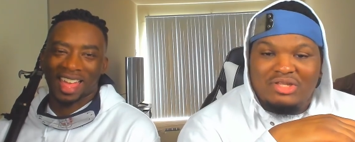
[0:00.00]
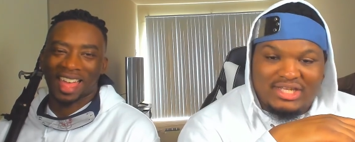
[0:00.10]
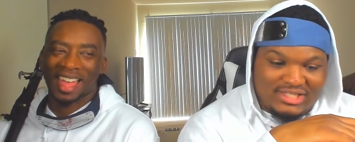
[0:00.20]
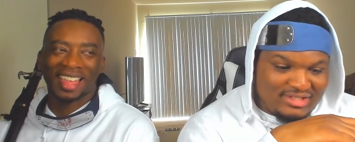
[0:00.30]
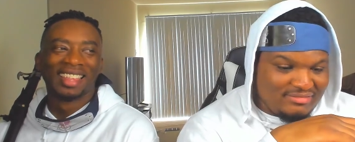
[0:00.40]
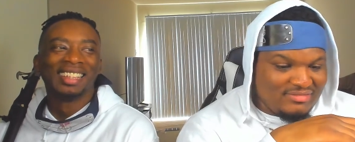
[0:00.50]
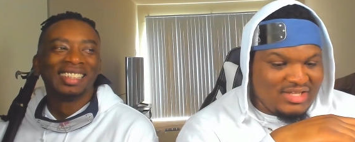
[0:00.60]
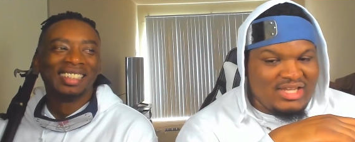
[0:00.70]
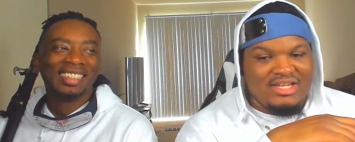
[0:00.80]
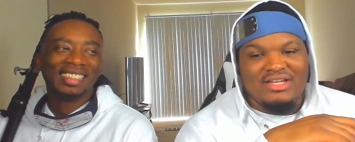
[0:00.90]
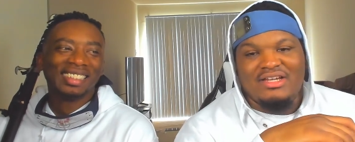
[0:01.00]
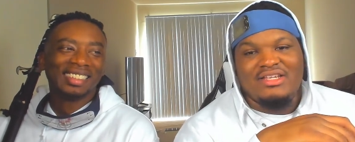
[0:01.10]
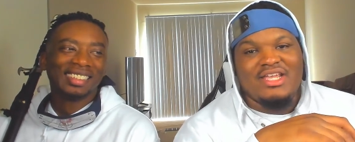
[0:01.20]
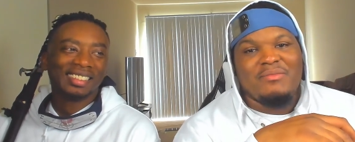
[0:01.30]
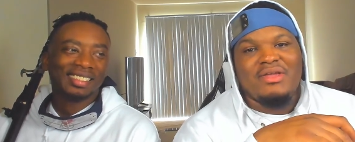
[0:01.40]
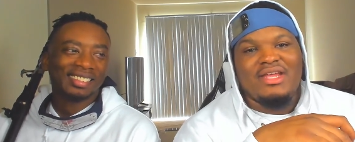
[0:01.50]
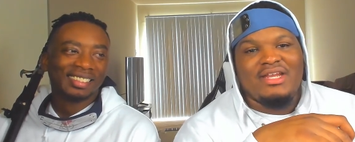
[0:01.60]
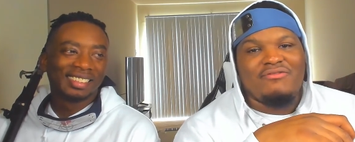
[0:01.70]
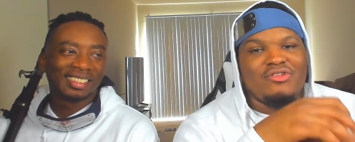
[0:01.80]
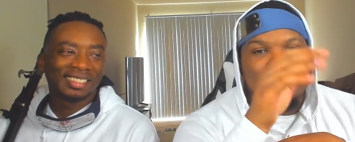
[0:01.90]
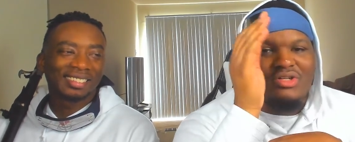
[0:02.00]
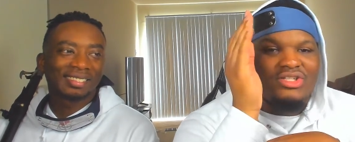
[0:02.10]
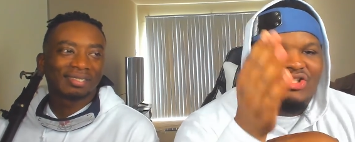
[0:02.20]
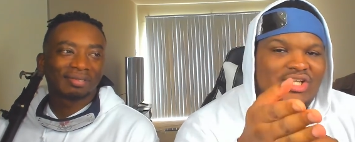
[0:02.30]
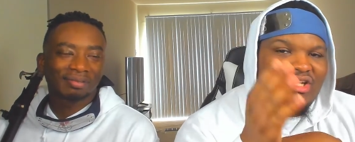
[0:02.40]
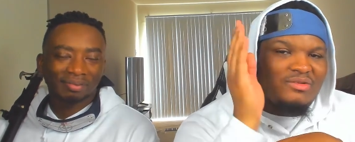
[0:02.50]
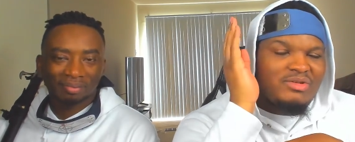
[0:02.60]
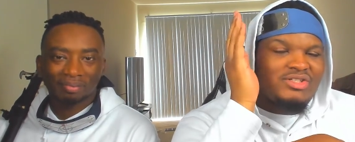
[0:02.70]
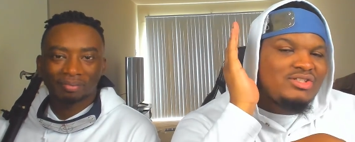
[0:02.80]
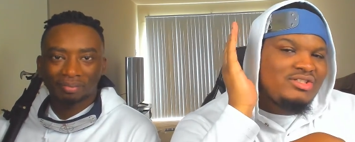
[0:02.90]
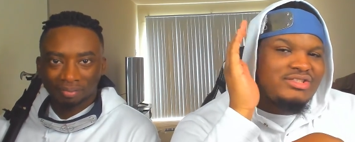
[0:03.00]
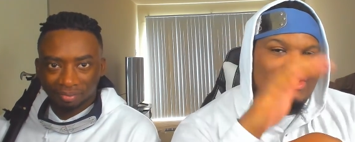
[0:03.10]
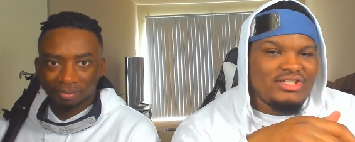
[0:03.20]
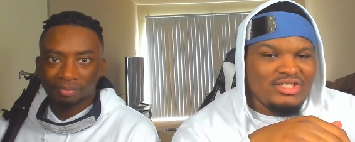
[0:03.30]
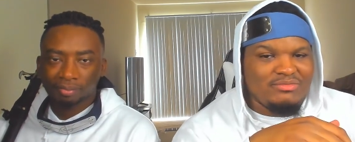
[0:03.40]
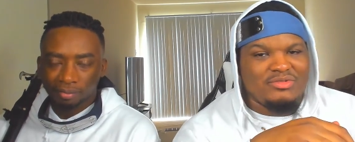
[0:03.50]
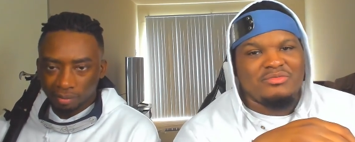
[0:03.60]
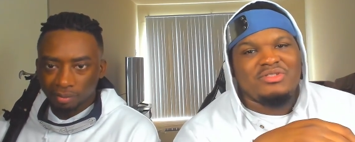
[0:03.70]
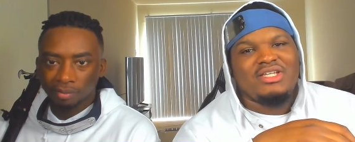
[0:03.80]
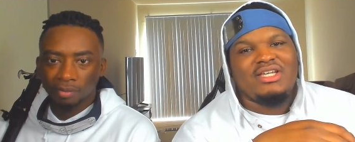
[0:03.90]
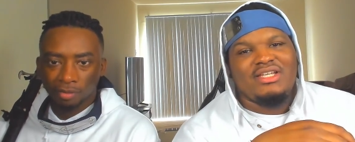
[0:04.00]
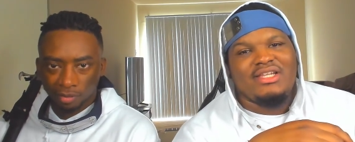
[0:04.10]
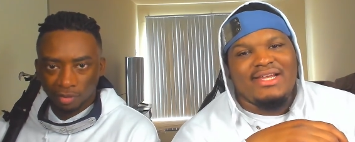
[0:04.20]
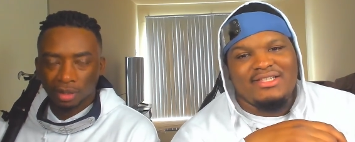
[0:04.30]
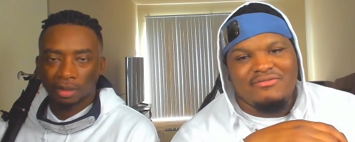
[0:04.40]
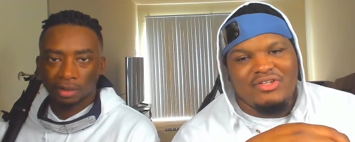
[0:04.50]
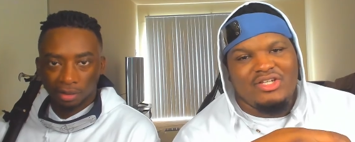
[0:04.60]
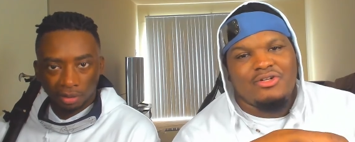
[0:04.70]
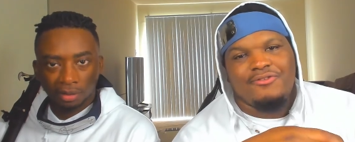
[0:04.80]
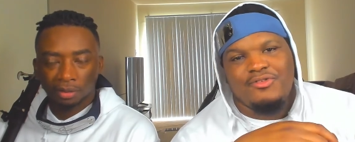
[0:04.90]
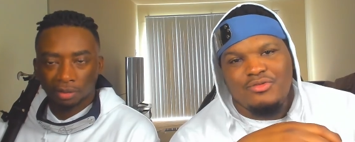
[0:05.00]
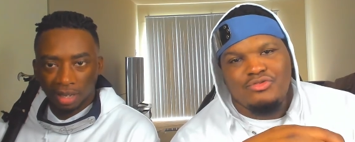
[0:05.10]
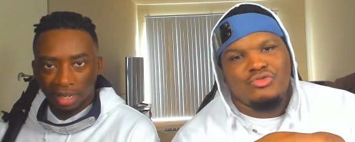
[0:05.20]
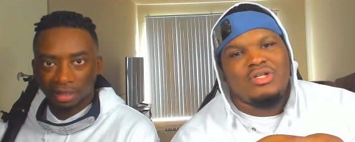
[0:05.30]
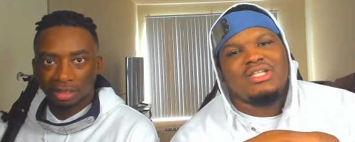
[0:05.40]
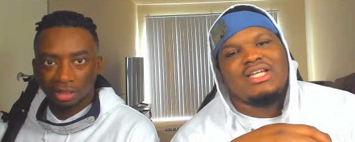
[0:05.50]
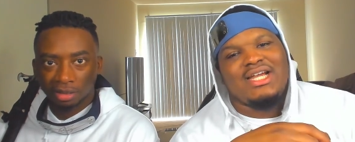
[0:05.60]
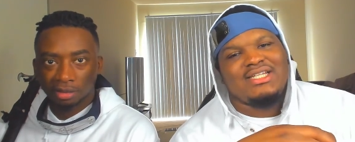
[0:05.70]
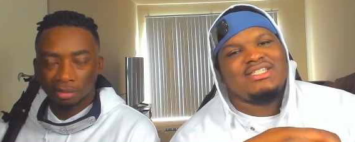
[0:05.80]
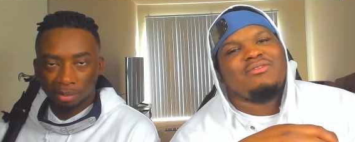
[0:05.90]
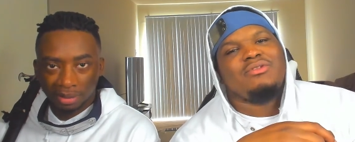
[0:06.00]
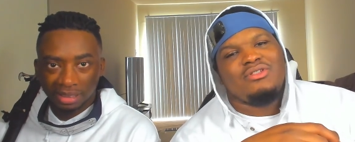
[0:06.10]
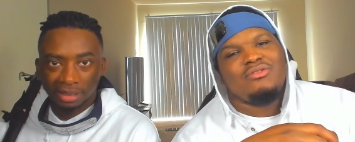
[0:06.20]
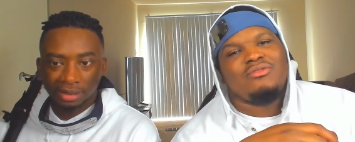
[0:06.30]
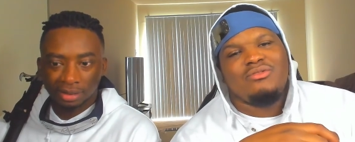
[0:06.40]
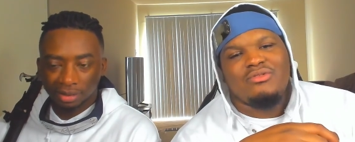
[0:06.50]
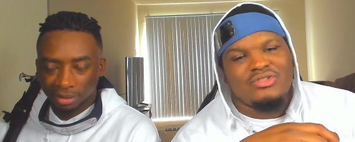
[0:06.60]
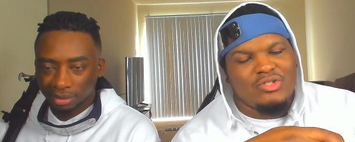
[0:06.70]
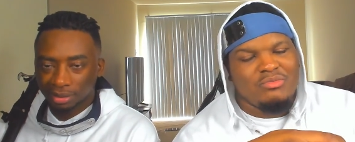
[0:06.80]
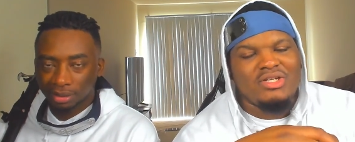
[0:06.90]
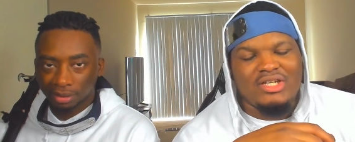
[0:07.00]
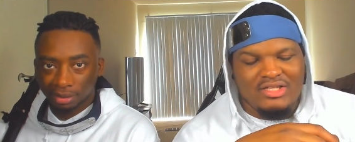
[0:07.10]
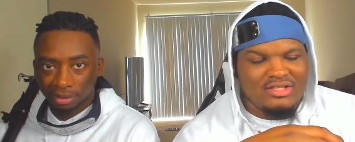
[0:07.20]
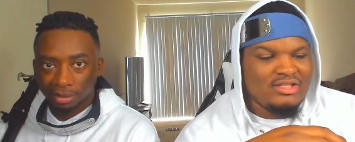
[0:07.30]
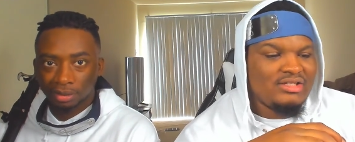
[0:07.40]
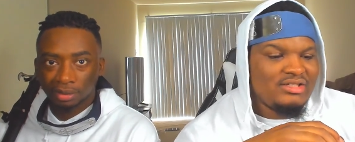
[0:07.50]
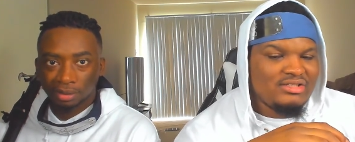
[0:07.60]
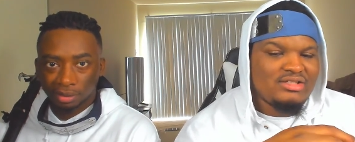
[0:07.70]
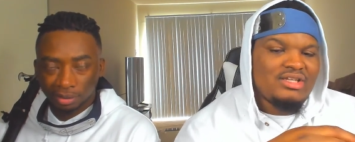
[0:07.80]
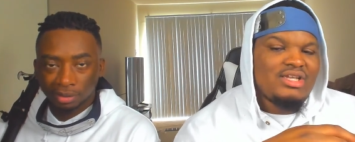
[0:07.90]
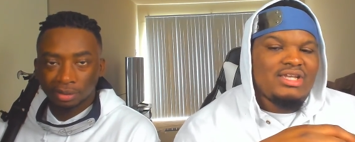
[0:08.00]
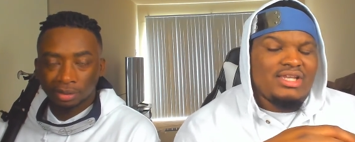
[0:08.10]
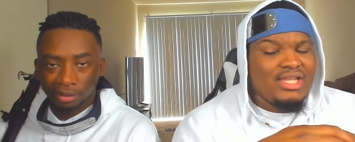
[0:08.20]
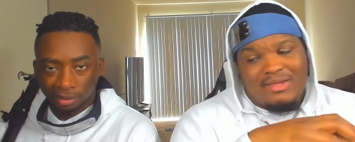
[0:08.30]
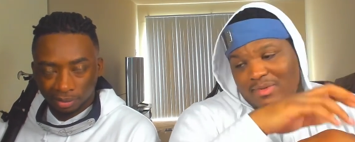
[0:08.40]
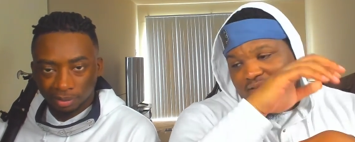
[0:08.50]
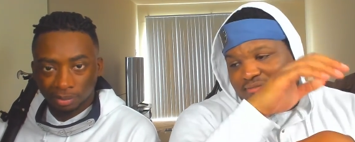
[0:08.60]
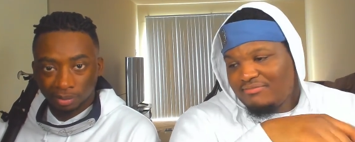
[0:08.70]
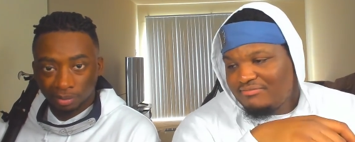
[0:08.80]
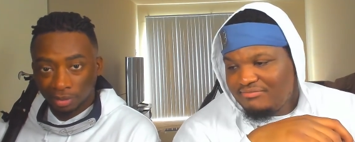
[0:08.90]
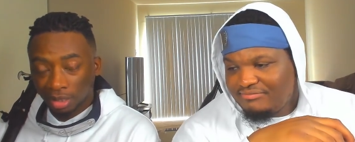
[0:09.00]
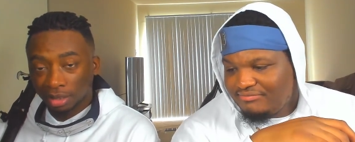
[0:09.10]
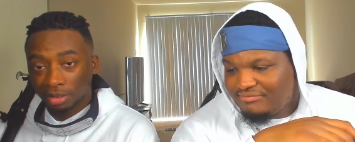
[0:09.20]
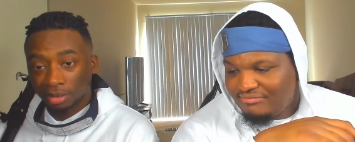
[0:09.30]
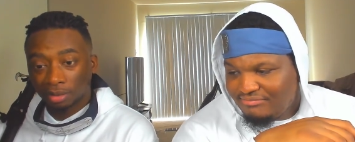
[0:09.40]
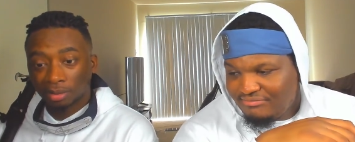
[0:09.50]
Speaker 1: like it. And uh, yeah, man, if you're new to this channel, make sure you sub, you know what I'm saying? Like the video if you enjoyed the content. We Please. do so many other things. Yeah, man.
Speaker 2: Yeah, so I'm